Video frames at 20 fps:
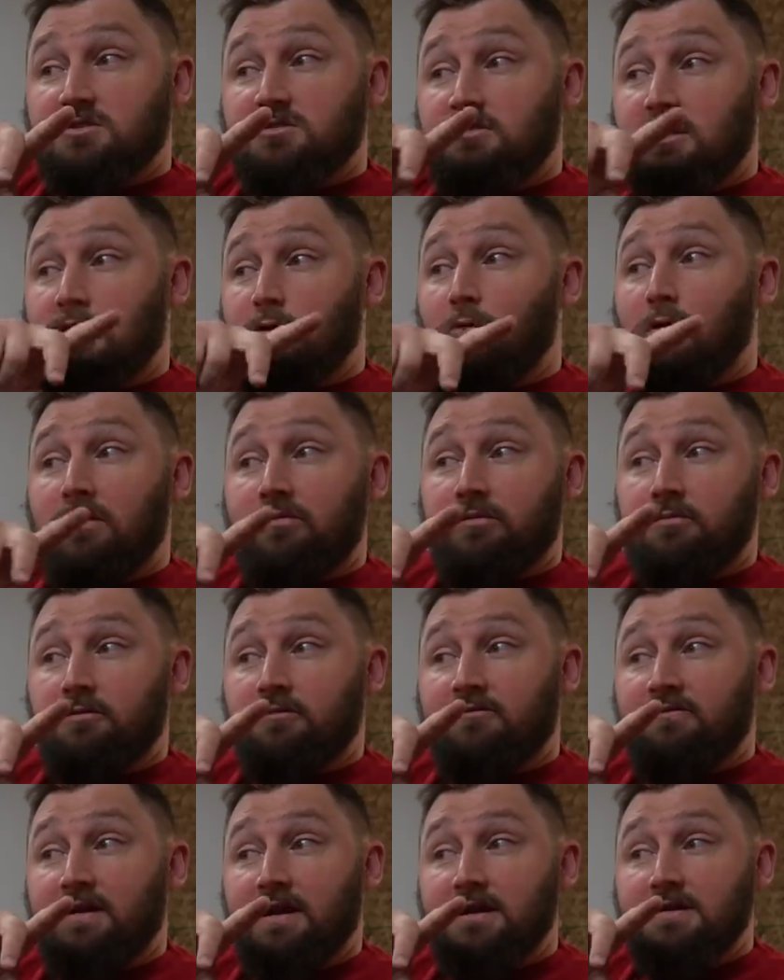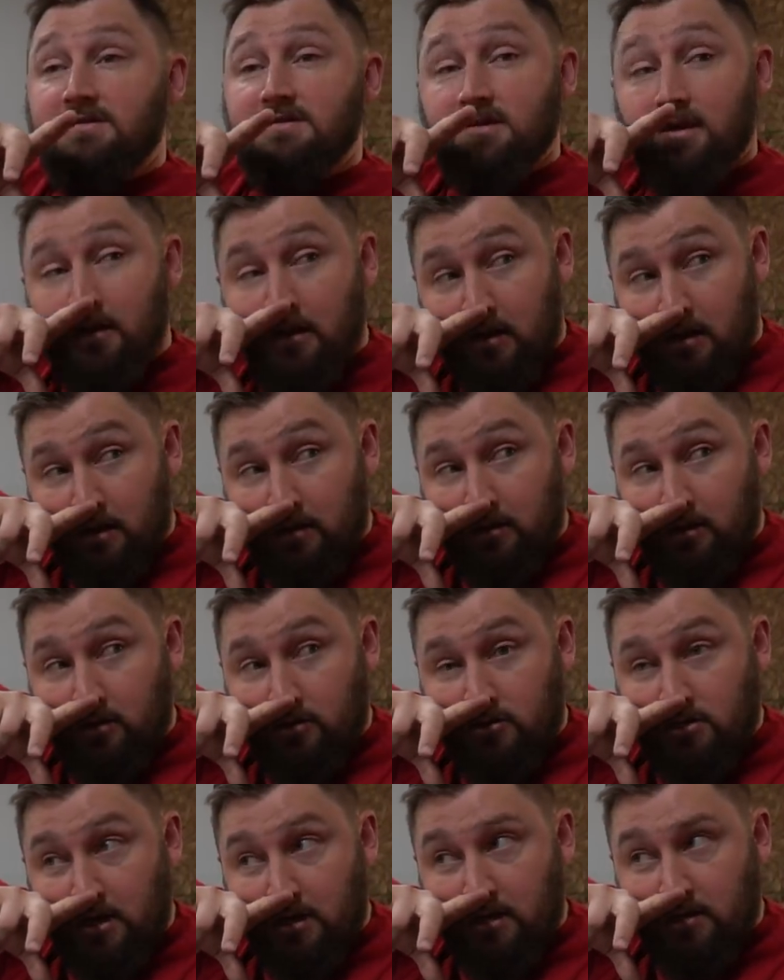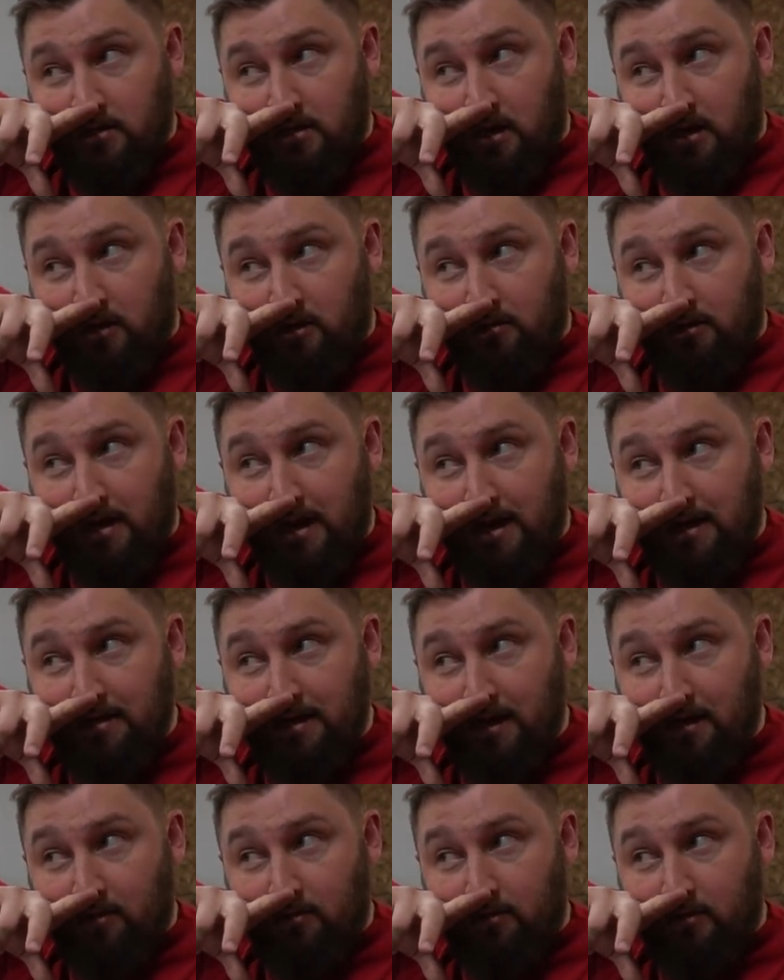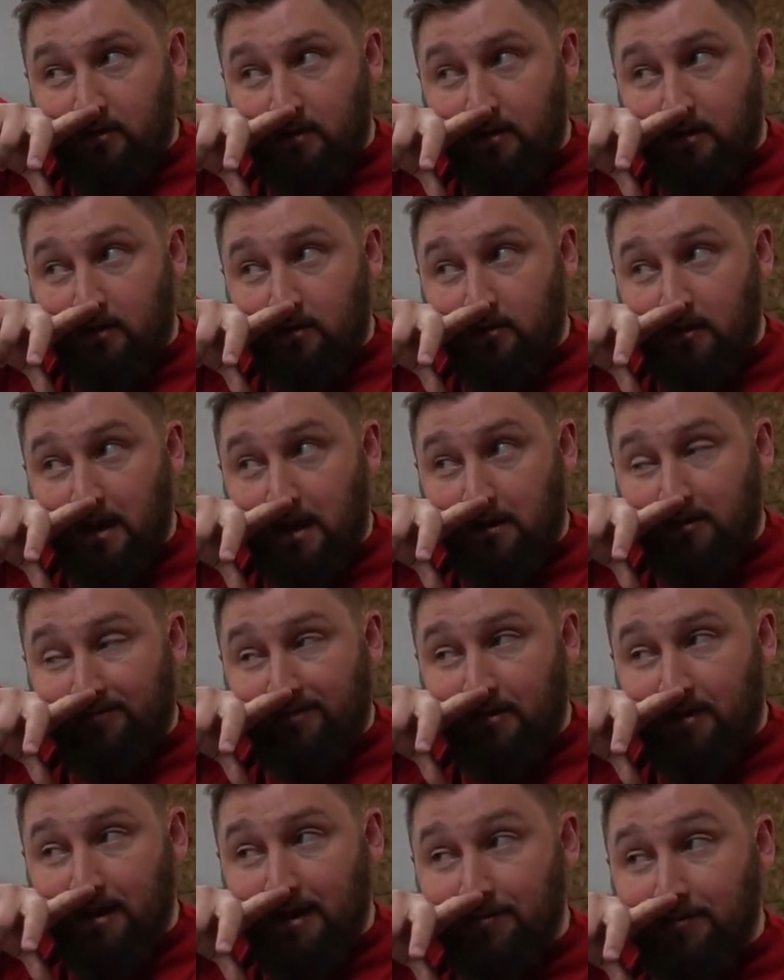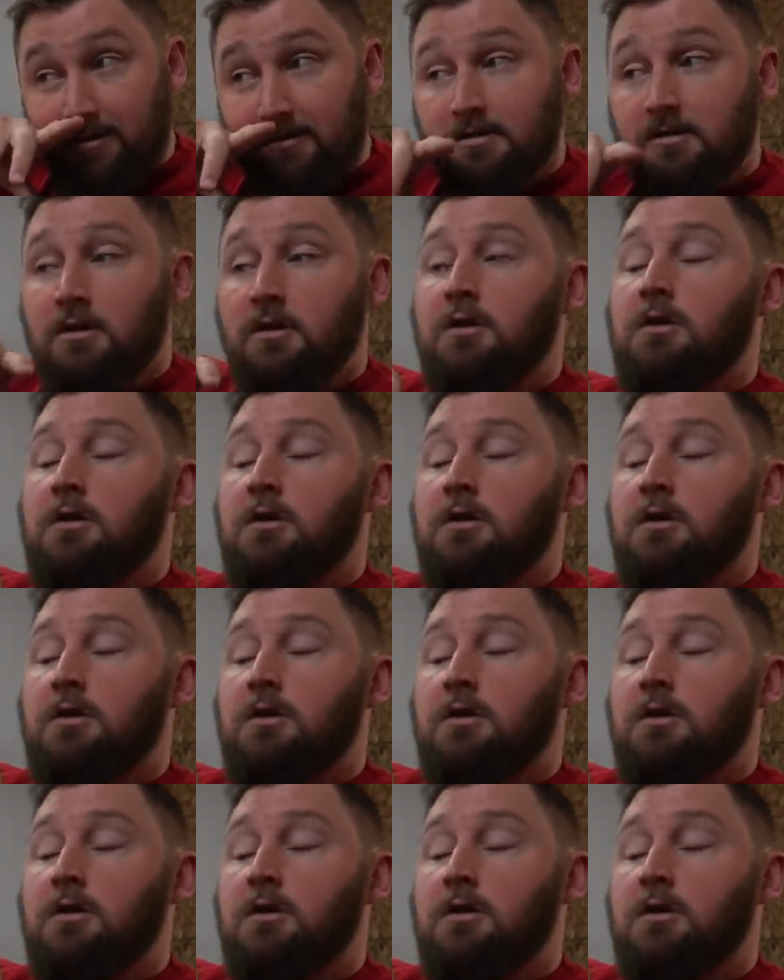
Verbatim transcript: string away from your face, and then you try to duck your head down, and then you're out of alignment.